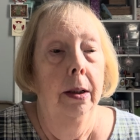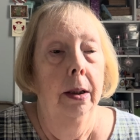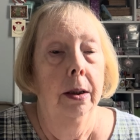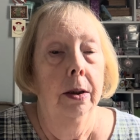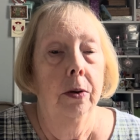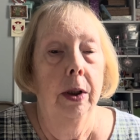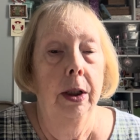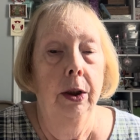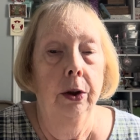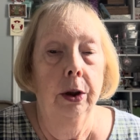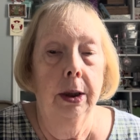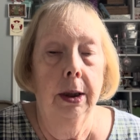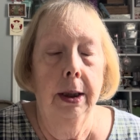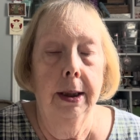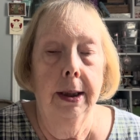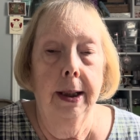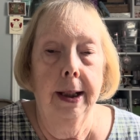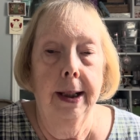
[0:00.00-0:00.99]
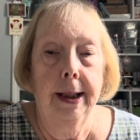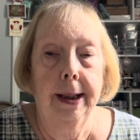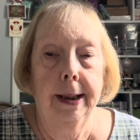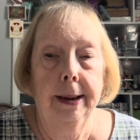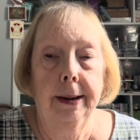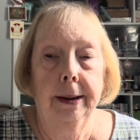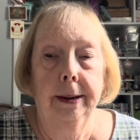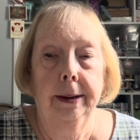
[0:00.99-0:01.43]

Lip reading: So I looked at that.